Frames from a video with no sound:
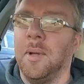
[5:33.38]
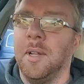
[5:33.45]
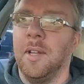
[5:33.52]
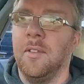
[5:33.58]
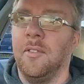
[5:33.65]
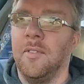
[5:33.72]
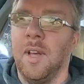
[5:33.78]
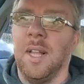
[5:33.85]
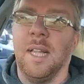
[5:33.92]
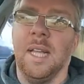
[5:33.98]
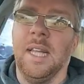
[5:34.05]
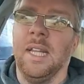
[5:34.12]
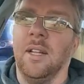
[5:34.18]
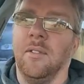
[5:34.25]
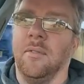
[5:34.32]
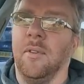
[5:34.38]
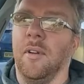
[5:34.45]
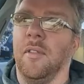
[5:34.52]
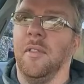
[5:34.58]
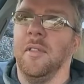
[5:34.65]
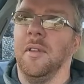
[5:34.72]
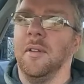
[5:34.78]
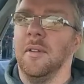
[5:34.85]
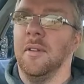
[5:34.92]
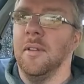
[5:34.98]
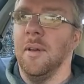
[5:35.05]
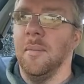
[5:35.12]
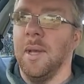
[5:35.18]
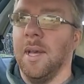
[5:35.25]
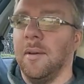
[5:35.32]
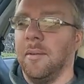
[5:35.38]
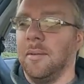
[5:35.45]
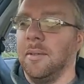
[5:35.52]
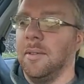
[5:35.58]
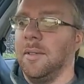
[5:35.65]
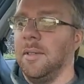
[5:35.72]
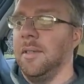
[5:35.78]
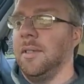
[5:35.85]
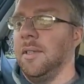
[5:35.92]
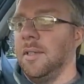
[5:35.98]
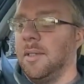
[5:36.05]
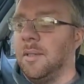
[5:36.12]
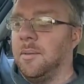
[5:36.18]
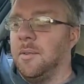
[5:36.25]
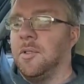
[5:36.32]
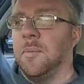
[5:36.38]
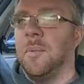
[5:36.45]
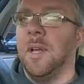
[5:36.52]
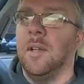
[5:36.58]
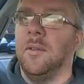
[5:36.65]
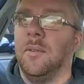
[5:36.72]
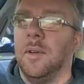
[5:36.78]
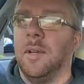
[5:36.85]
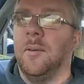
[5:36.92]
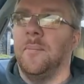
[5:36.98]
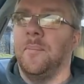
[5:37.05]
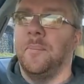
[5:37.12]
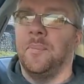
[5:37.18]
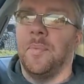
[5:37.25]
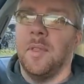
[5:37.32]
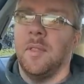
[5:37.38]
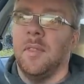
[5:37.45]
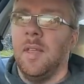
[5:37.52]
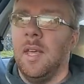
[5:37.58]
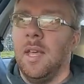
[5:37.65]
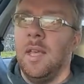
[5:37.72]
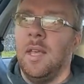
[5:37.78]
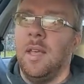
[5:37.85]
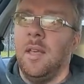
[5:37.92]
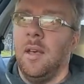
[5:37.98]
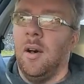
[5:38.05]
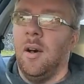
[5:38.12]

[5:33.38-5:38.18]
and it fell in rather than coming out, which is a bit annoying. The